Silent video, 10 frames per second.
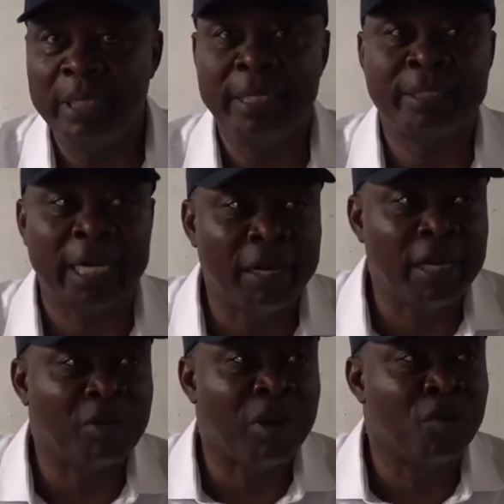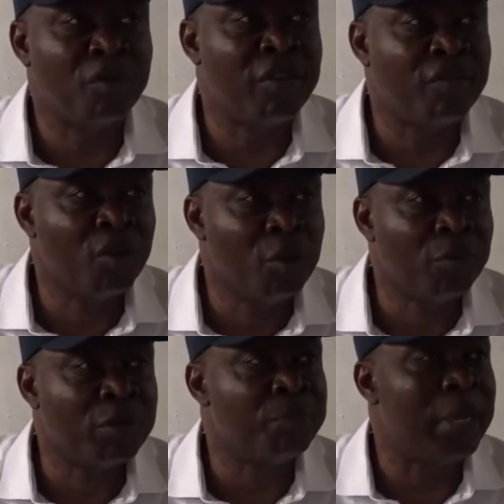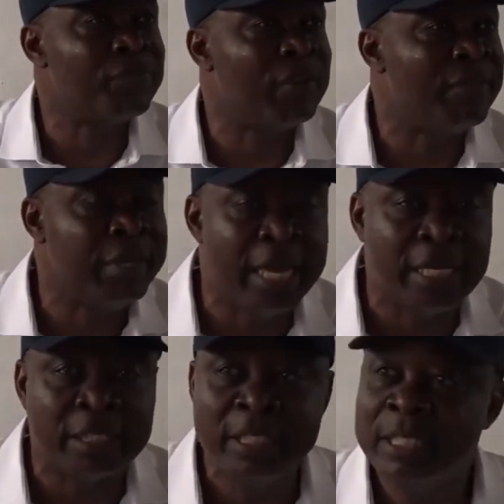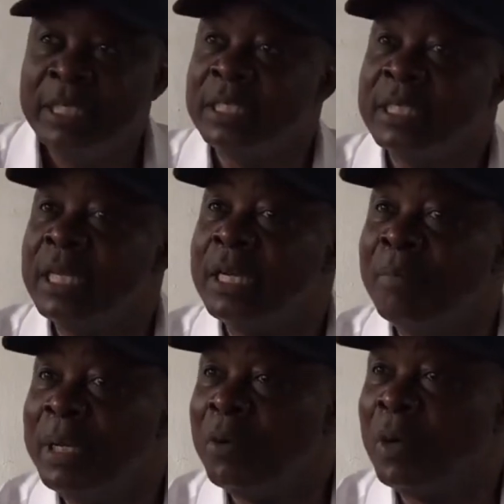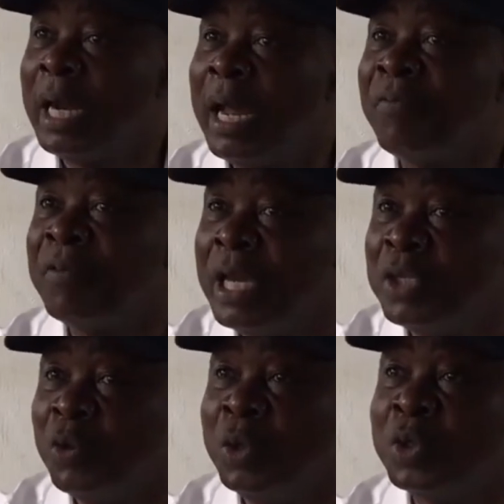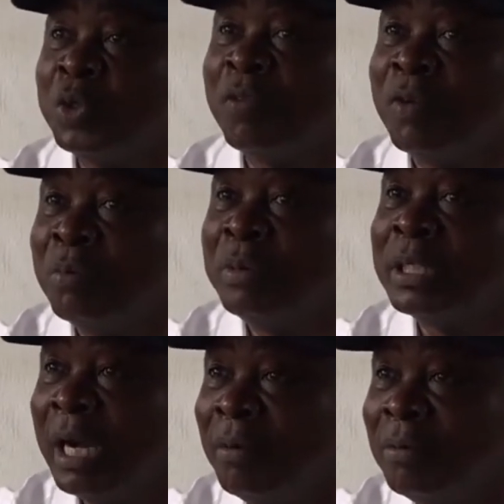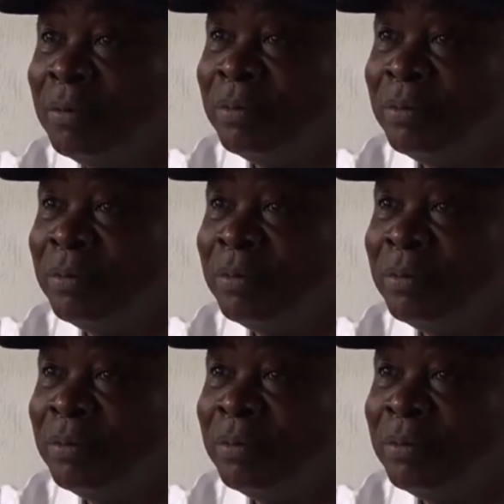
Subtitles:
A town that you have not developed for the past 5 years, is it the remaining 1.5 years you use to develop the town?